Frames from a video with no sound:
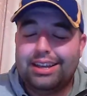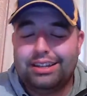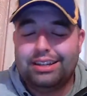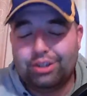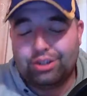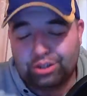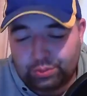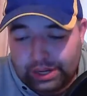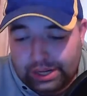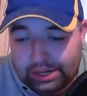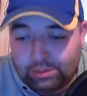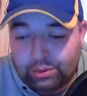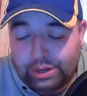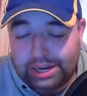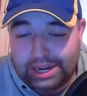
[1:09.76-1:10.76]
because
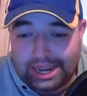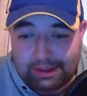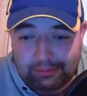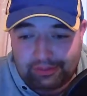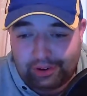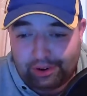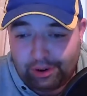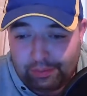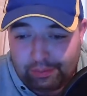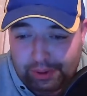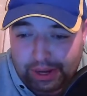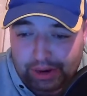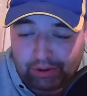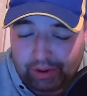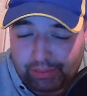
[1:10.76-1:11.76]
we'll aim for
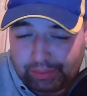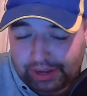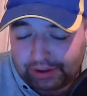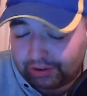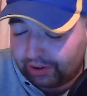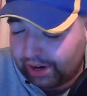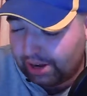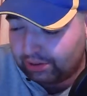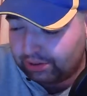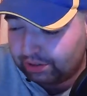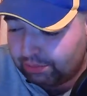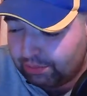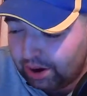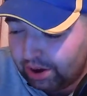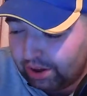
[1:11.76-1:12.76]
bigger and better now
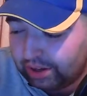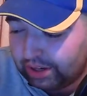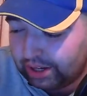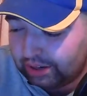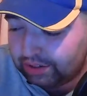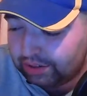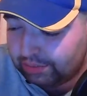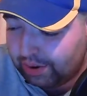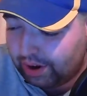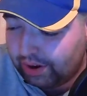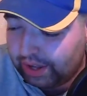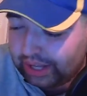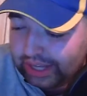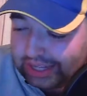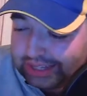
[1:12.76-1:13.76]
tomorrow. Now
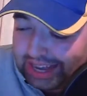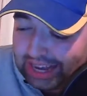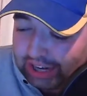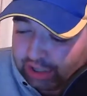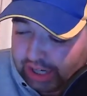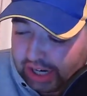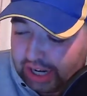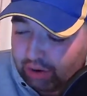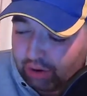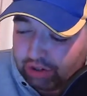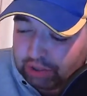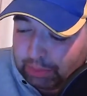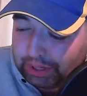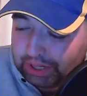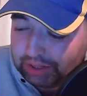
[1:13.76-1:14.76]
tomorrow is actually going
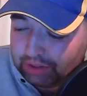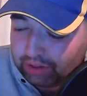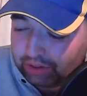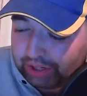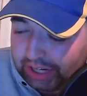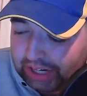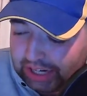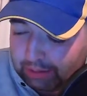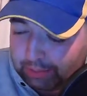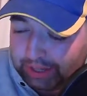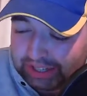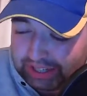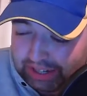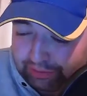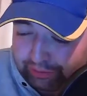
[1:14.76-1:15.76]
to be done a little
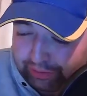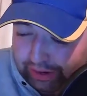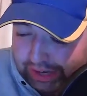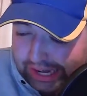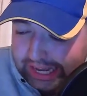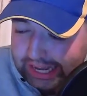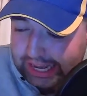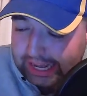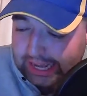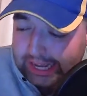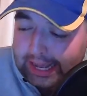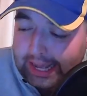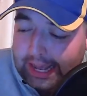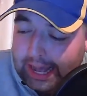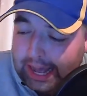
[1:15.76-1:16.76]
bit differently.
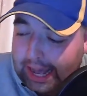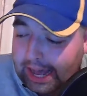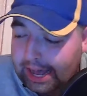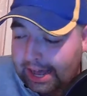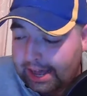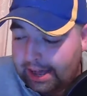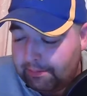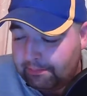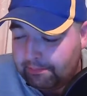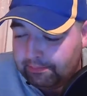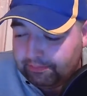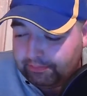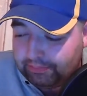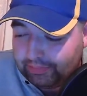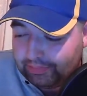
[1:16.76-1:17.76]

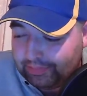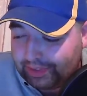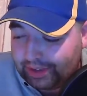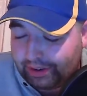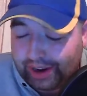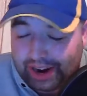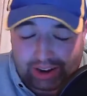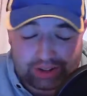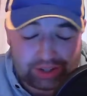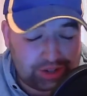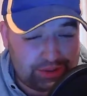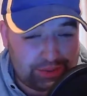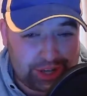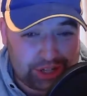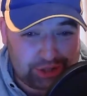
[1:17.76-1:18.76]
There are
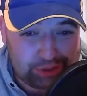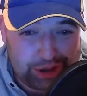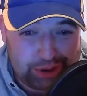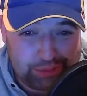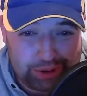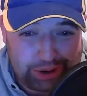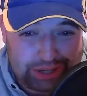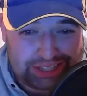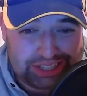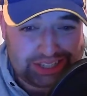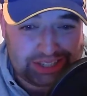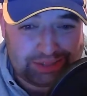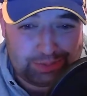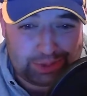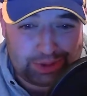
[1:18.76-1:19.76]
some each way
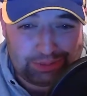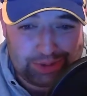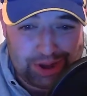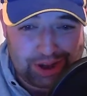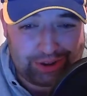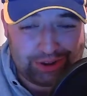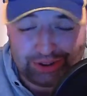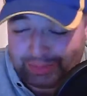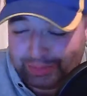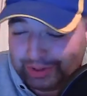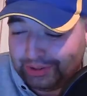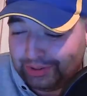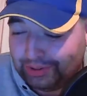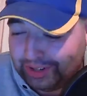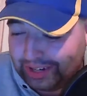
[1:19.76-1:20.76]
prices, but I'm not going to be
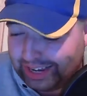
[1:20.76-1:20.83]
doing